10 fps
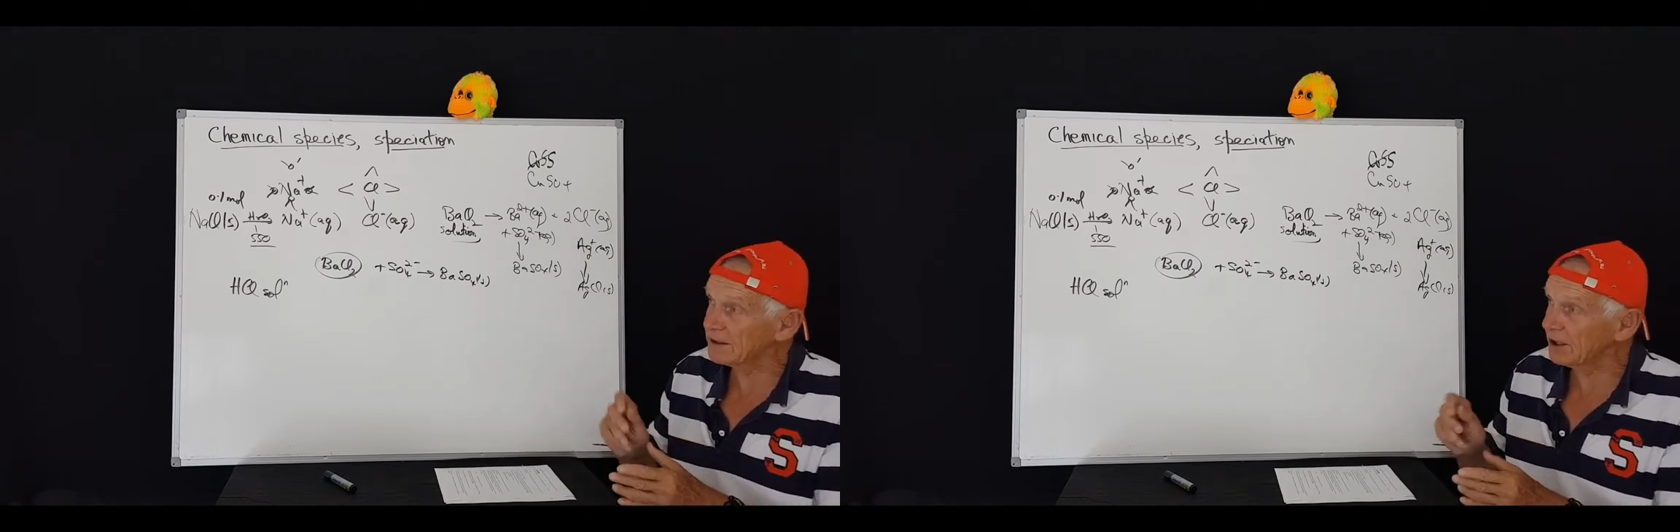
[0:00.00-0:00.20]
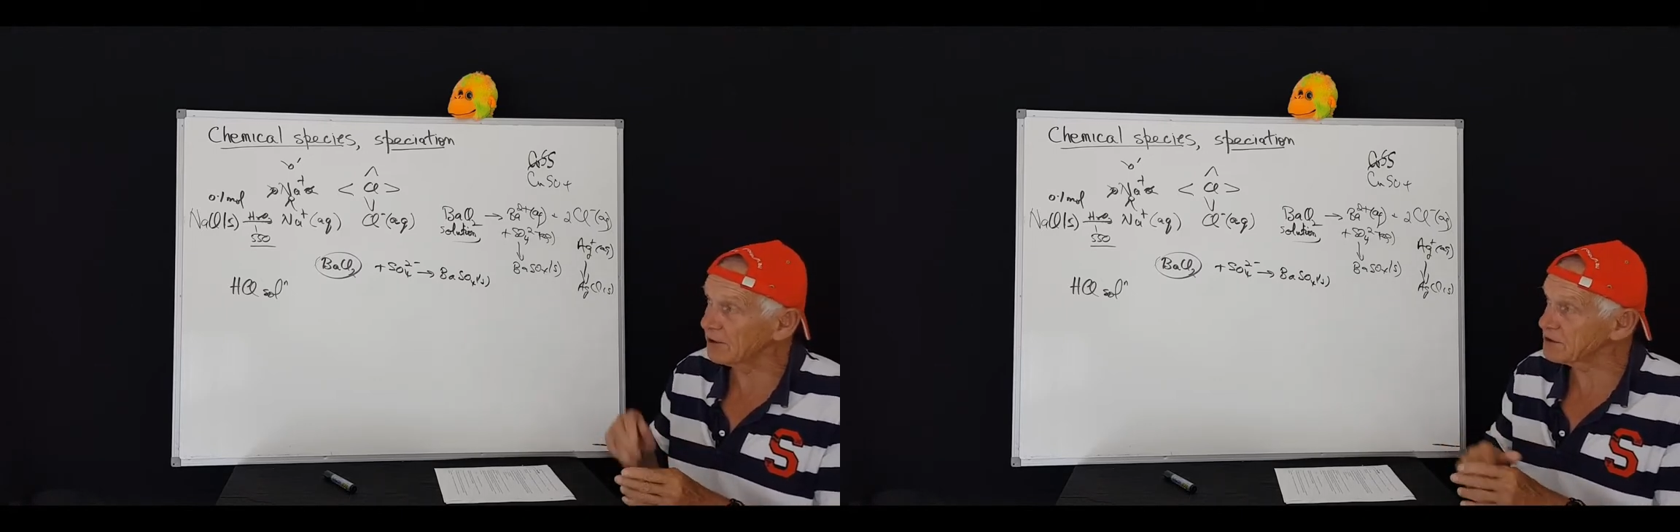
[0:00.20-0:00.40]

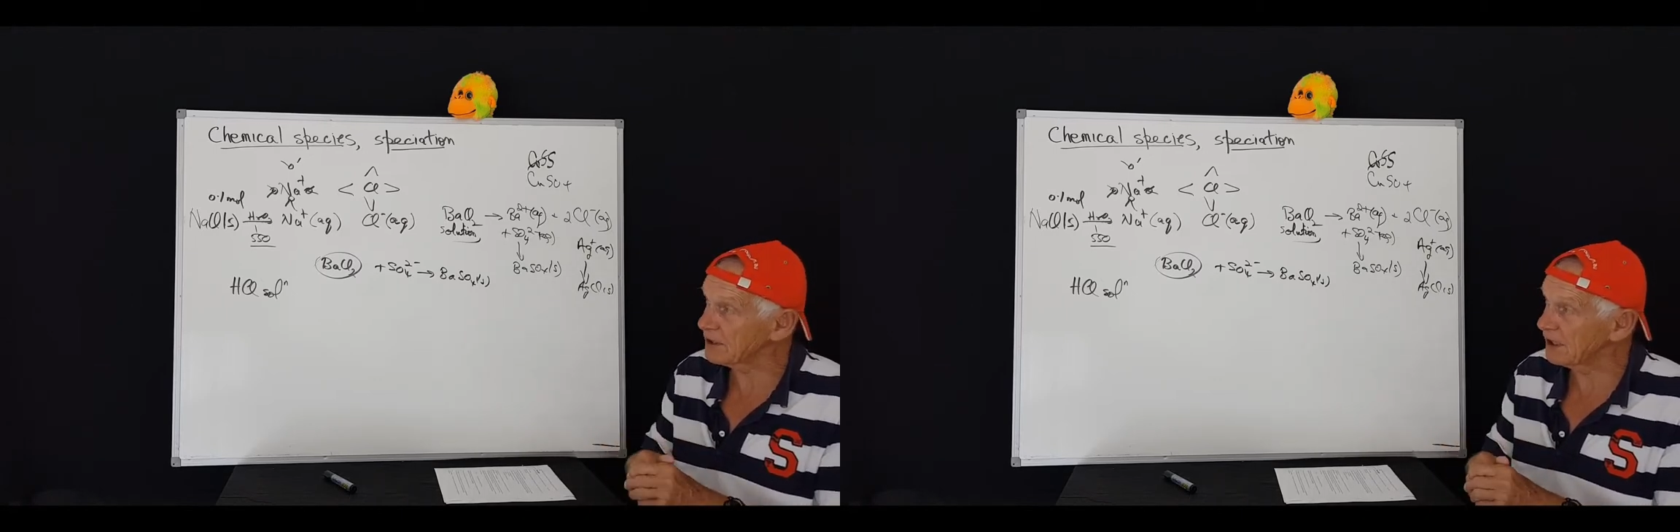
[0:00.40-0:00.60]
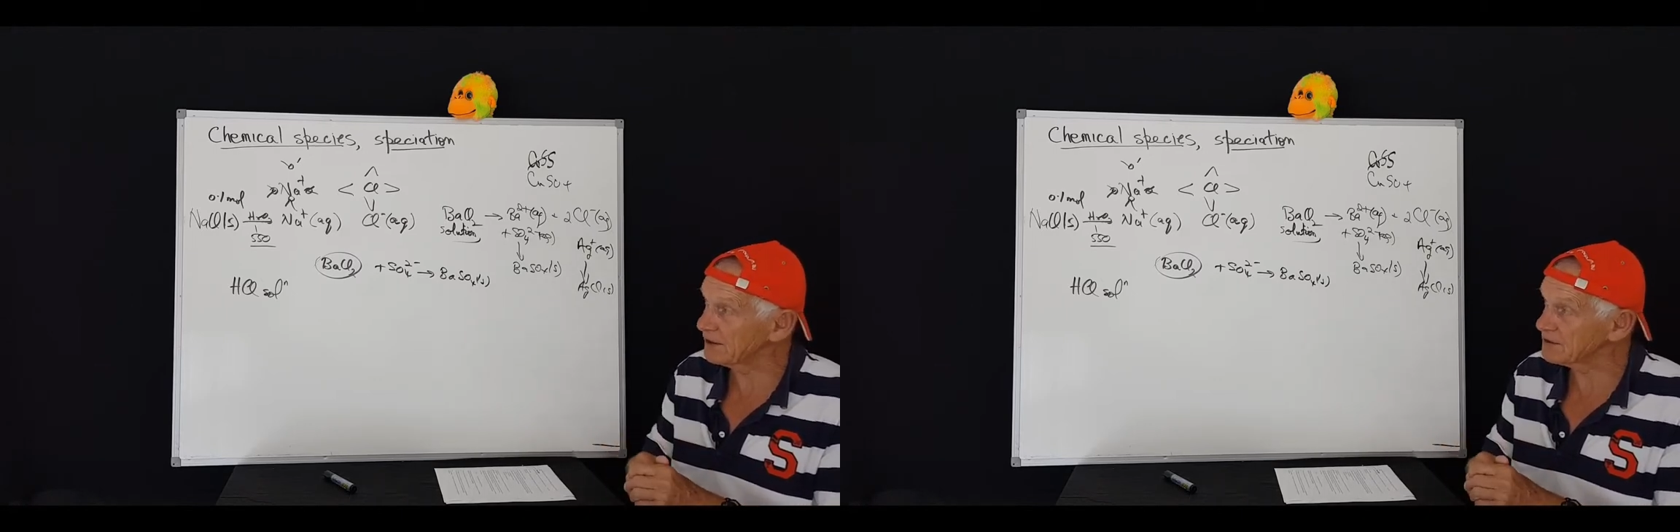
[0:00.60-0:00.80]
hydrogen
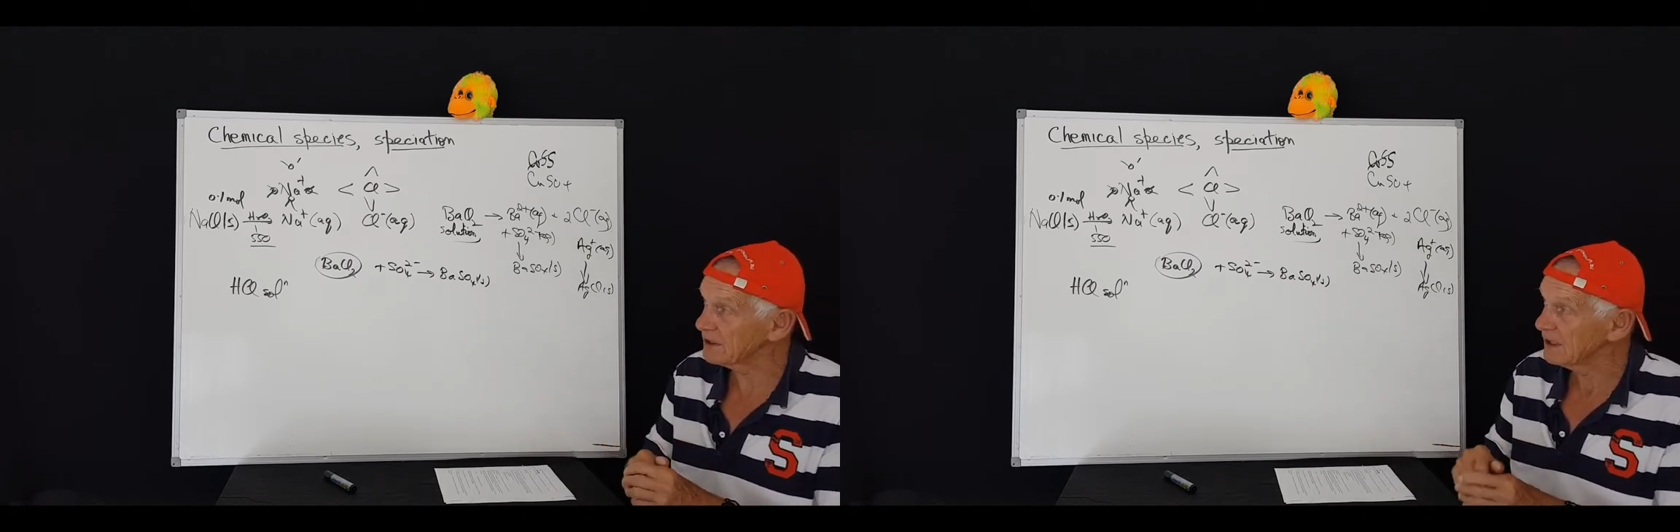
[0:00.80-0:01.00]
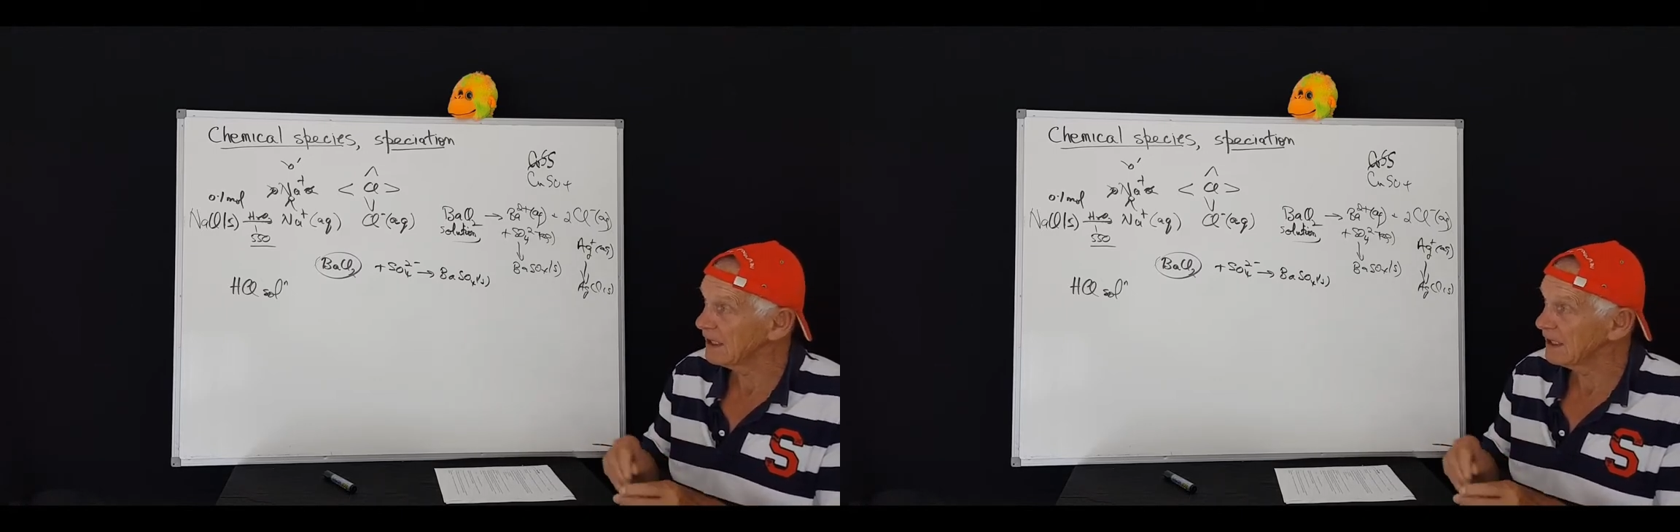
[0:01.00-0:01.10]
ions